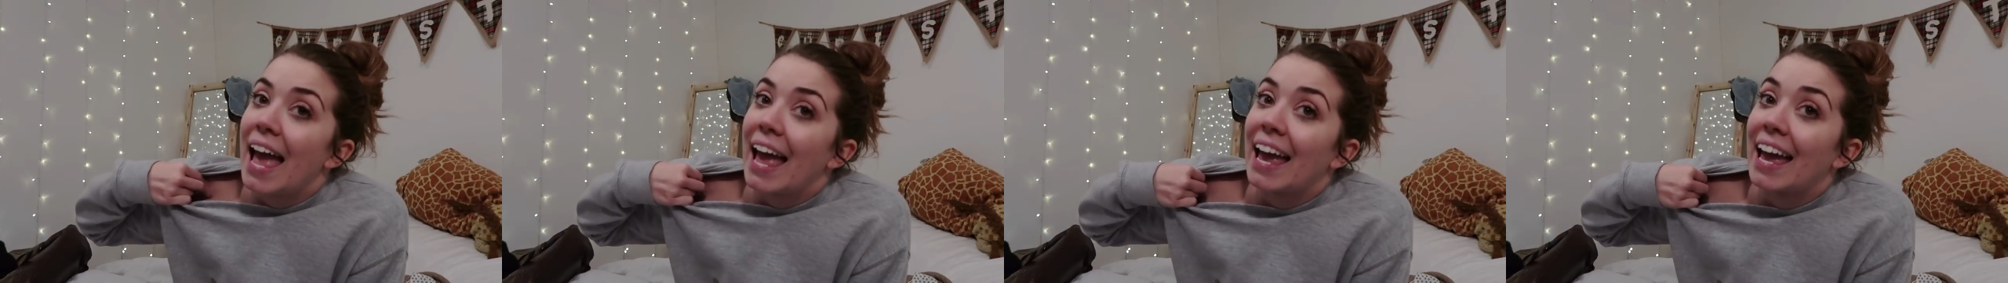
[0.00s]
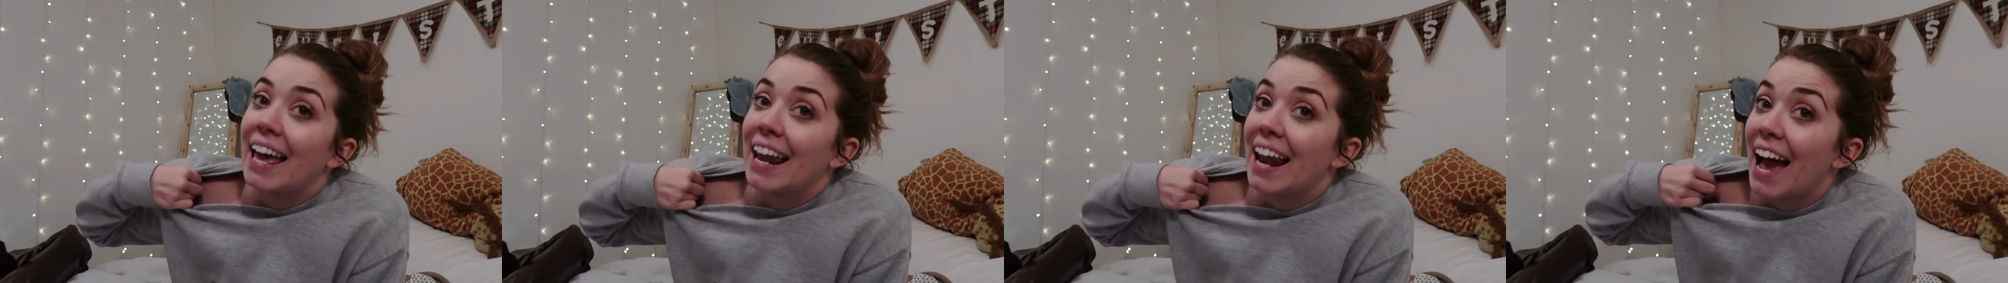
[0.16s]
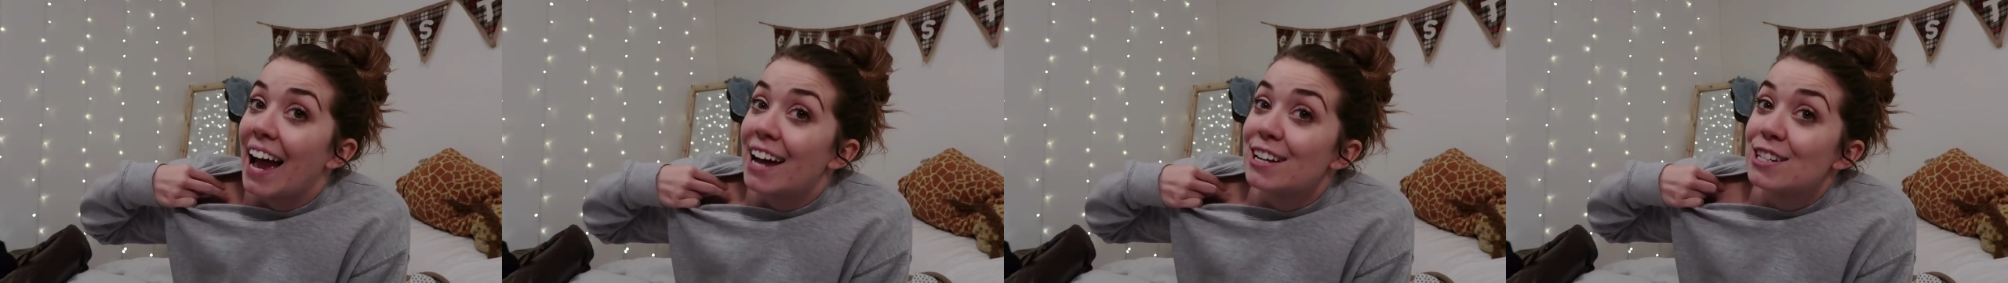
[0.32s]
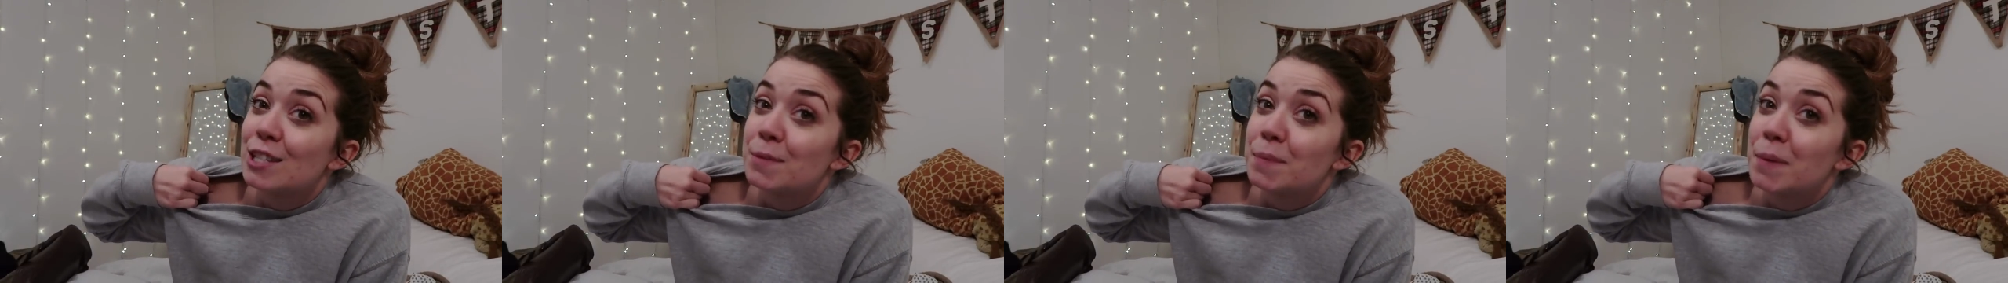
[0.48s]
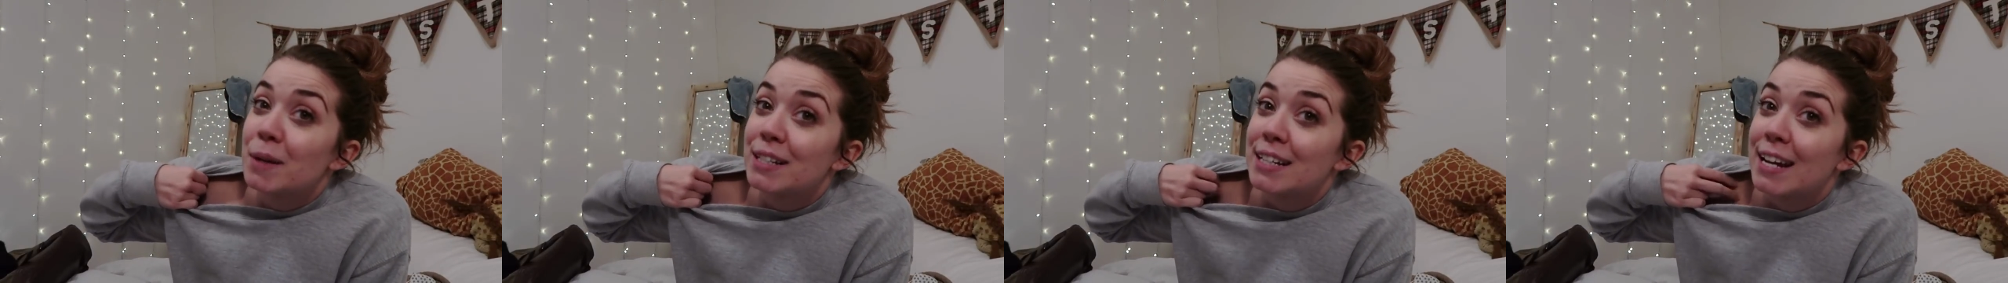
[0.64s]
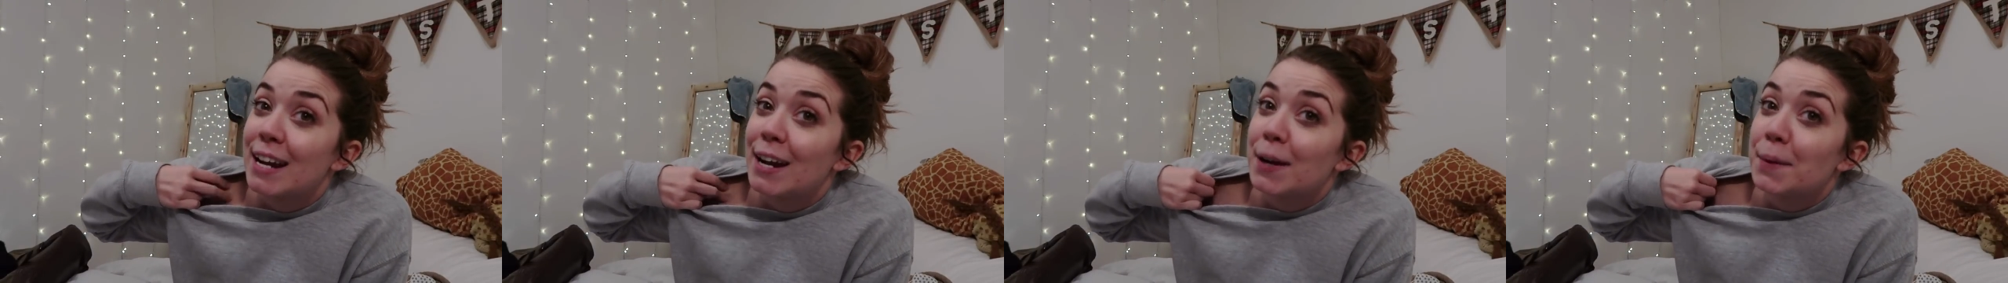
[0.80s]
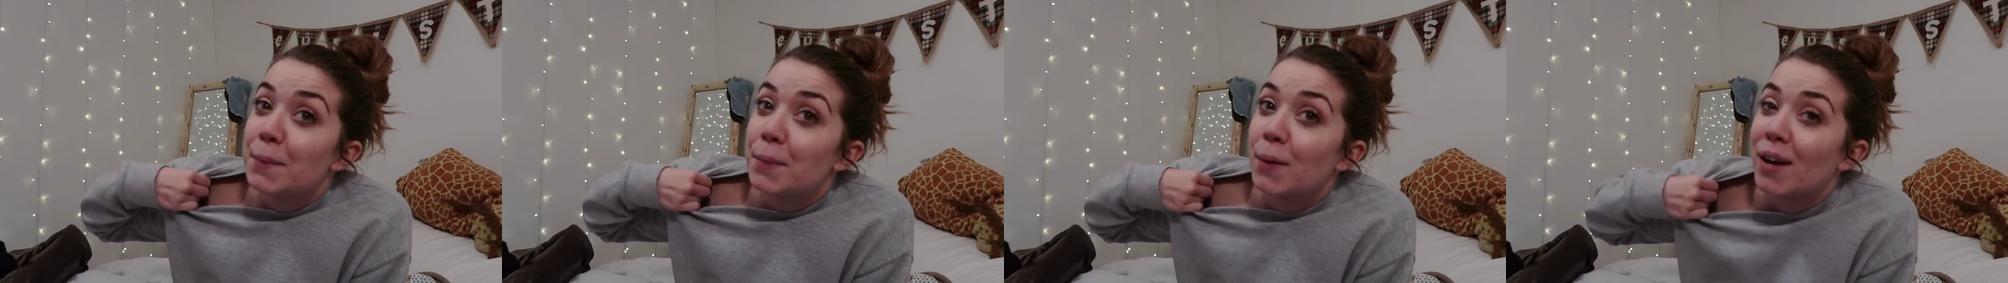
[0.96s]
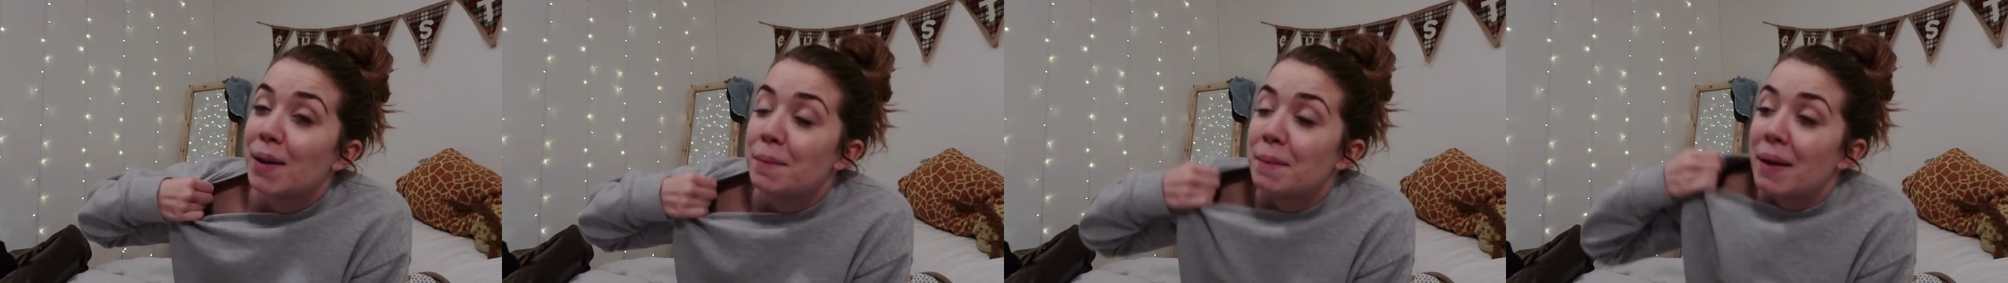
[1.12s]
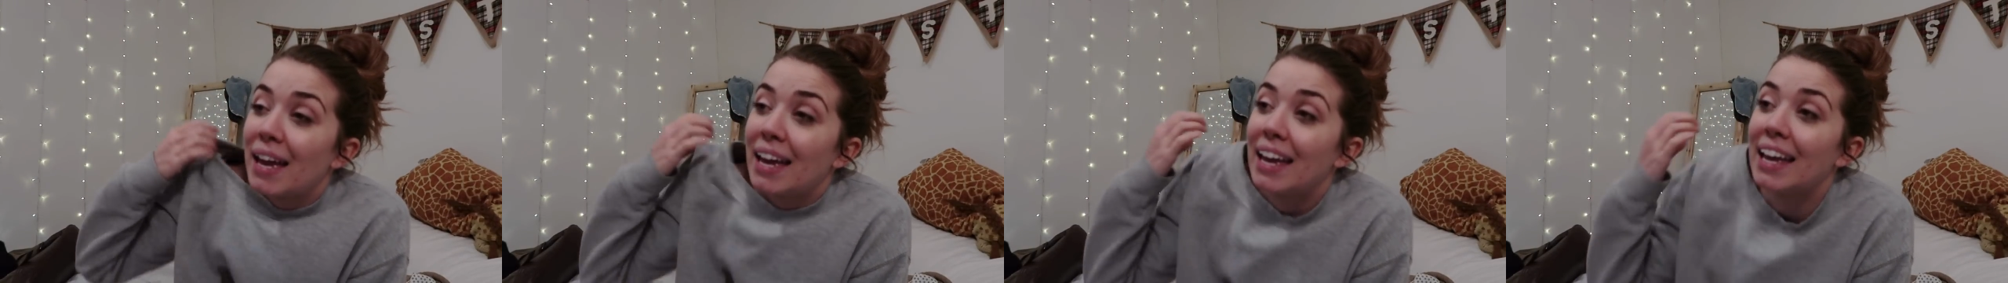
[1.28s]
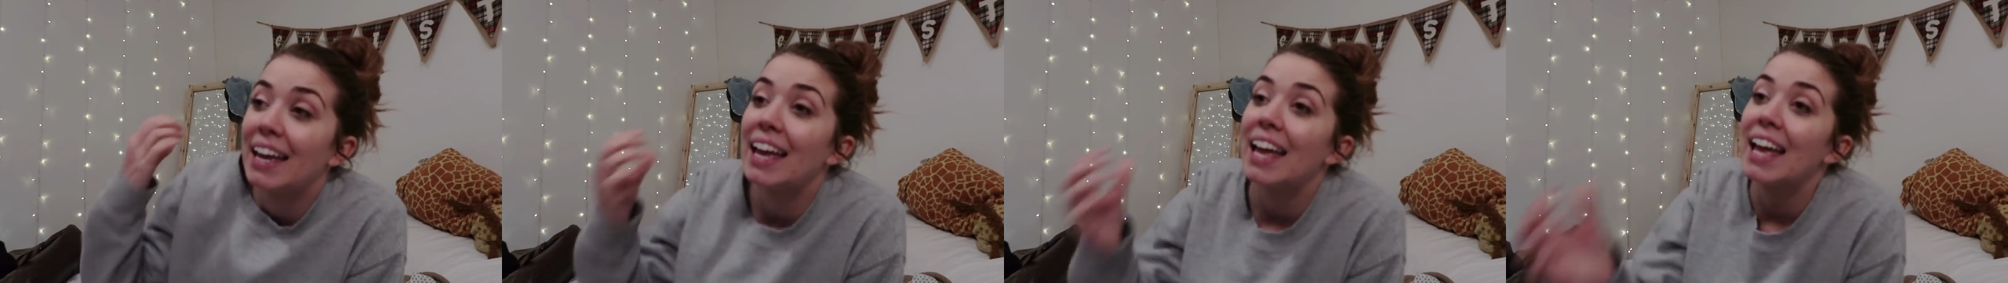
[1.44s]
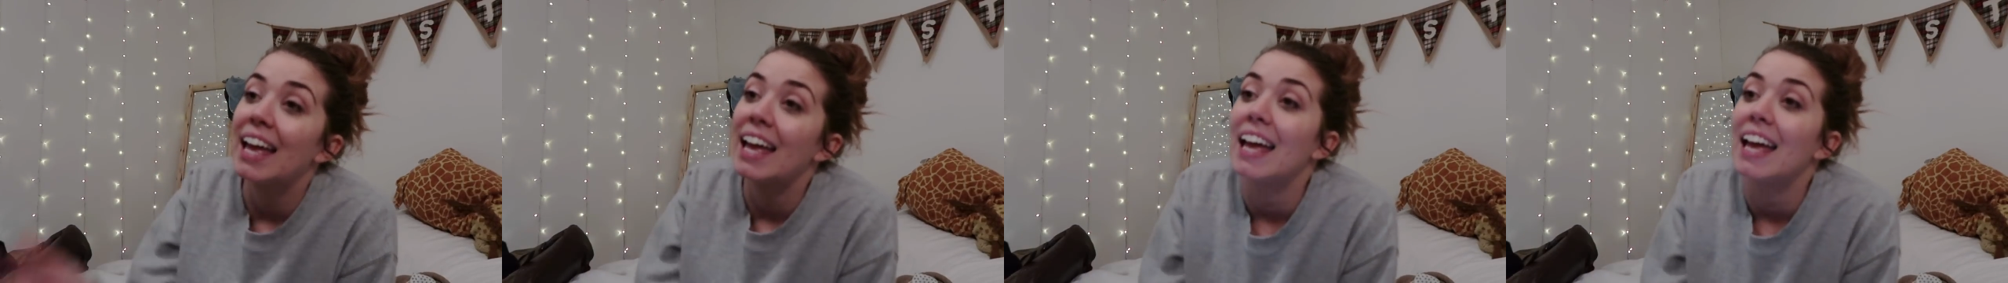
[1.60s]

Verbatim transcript: And I just booked a hair appointment